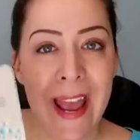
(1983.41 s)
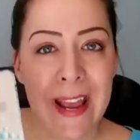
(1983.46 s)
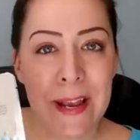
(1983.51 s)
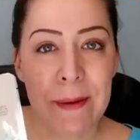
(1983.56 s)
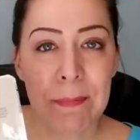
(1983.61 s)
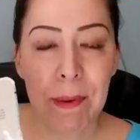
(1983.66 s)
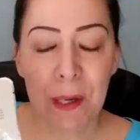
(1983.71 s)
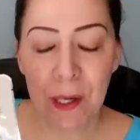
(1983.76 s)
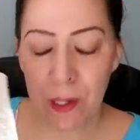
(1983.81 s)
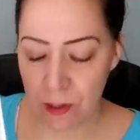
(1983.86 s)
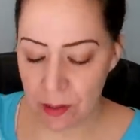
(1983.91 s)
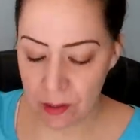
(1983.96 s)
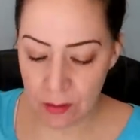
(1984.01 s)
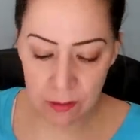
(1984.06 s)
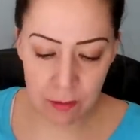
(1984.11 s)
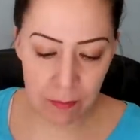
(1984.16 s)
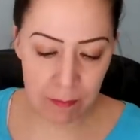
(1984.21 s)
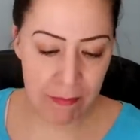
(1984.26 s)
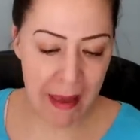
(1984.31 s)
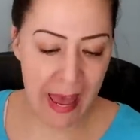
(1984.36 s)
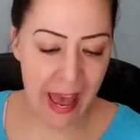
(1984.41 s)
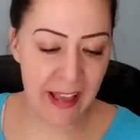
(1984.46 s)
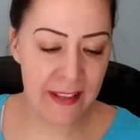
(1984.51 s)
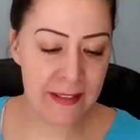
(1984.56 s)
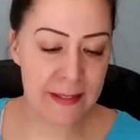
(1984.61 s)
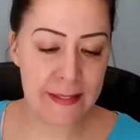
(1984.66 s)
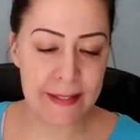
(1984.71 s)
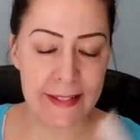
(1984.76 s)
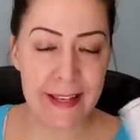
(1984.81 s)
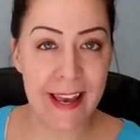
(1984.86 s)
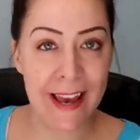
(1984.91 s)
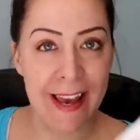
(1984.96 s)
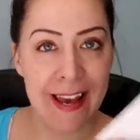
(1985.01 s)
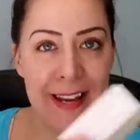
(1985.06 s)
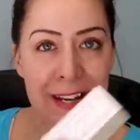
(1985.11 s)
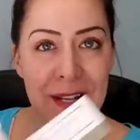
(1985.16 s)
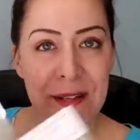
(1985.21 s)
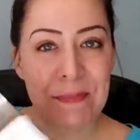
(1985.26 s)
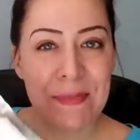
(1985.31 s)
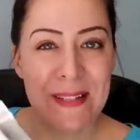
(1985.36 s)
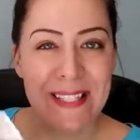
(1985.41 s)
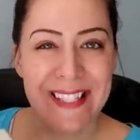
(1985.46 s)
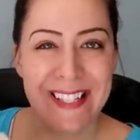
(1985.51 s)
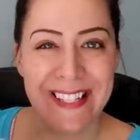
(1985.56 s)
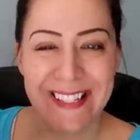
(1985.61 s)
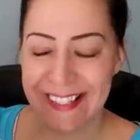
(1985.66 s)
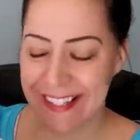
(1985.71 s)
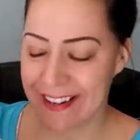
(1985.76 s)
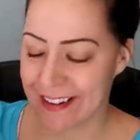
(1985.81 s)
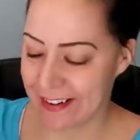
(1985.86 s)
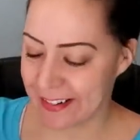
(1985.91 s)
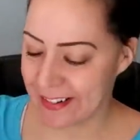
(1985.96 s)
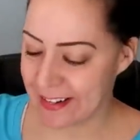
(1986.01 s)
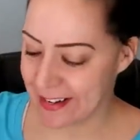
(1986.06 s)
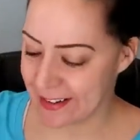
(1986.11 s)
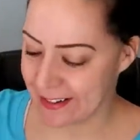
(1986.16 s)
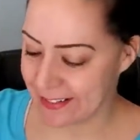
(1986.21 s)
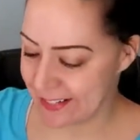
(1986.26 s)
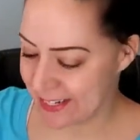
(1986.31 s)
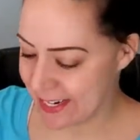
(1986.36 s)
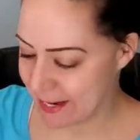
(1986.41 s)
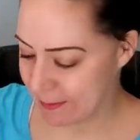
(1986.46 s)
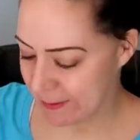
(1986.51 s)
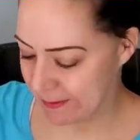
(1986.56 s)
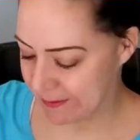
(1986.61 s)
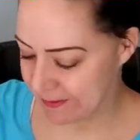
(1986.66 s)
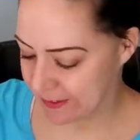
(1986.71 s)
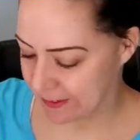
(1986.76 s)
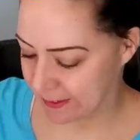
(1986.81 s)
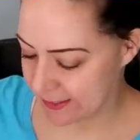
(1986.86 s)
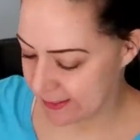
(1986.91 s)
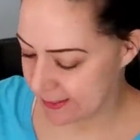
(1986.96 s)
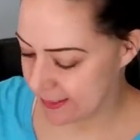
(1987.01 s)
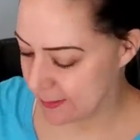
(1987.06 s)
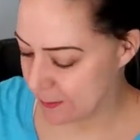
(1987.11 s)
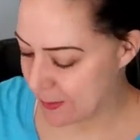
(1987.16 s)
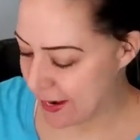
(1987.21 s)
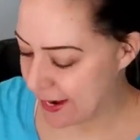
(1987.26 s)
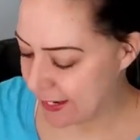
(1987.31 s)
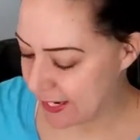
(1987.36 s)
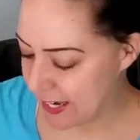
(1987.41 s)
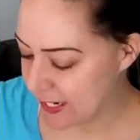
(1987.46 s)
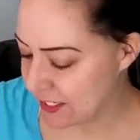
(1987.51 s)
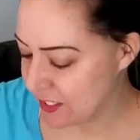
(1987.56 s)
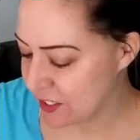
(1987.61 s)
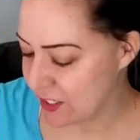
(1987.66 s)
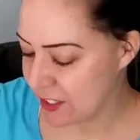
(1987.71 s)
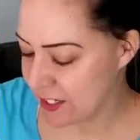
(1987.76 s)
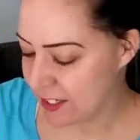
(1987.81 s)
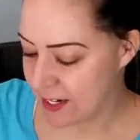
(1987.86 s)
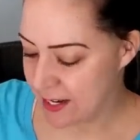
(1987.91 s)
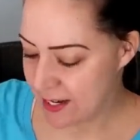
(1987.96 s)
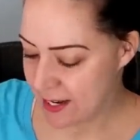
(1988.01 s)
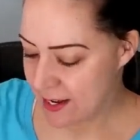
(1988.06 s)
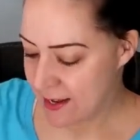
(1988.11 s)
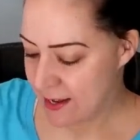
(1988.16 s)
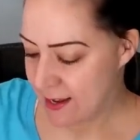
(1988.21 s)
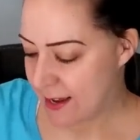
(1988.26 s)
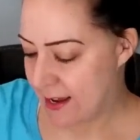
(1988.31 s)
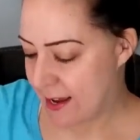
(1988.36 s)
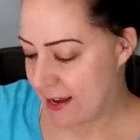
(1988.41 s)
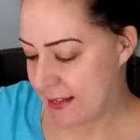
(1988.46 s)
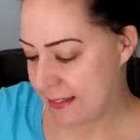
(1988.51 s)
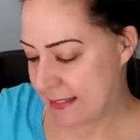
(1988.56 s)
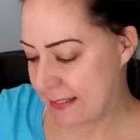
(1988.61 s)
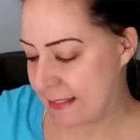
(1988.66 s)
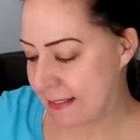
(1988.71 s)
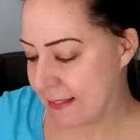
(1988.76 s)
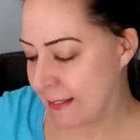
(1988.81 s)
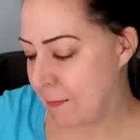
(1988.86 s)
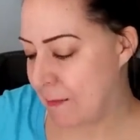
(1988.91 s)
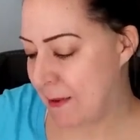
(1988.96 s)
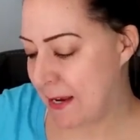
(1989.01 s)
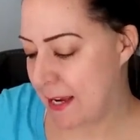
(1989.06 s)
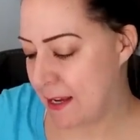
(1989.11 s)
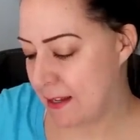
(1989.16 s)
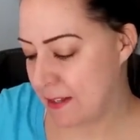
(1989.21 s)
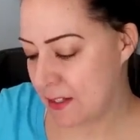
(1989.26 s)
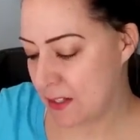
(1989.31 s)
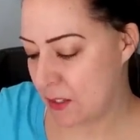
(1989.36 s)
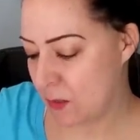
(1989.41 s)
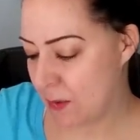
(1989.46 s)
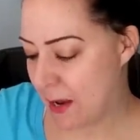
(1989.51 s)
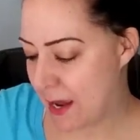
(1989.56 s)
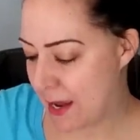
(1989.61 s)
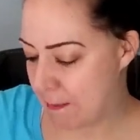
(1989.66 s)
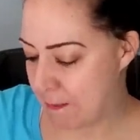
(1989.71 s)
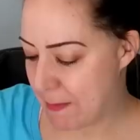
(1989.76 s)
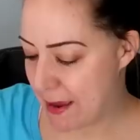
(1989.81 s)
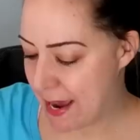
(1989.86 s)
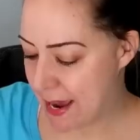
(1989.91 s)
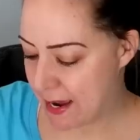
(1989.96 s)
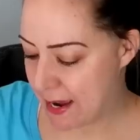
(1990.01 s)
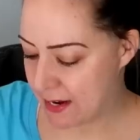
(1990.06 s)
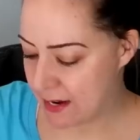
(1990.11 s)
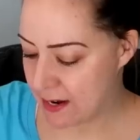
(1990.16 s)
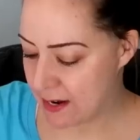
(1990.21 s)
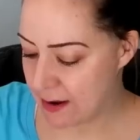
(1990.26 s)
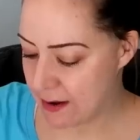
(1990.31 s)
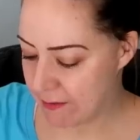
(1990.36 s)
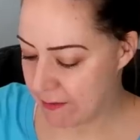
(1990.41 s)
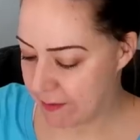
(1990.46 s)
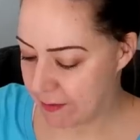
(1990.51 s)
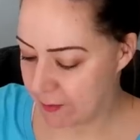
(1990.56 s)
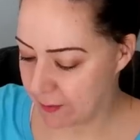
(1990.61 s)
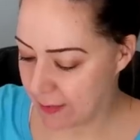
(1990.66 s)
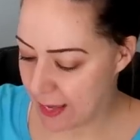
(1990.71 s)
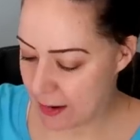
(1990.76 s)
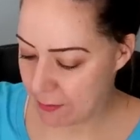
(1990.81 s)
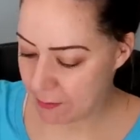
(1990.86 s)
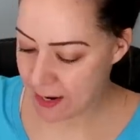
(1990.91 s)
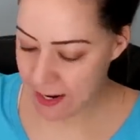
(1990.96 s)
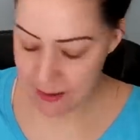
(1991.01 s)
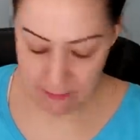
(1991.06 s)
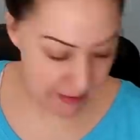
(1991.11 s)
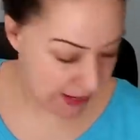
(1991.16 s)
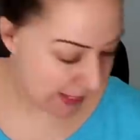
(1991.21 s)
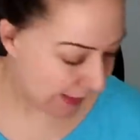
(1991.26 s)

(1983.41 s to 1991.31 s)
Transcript: a pearl mask and a business card on top of Phyllis's package and slip it into a padded flat rate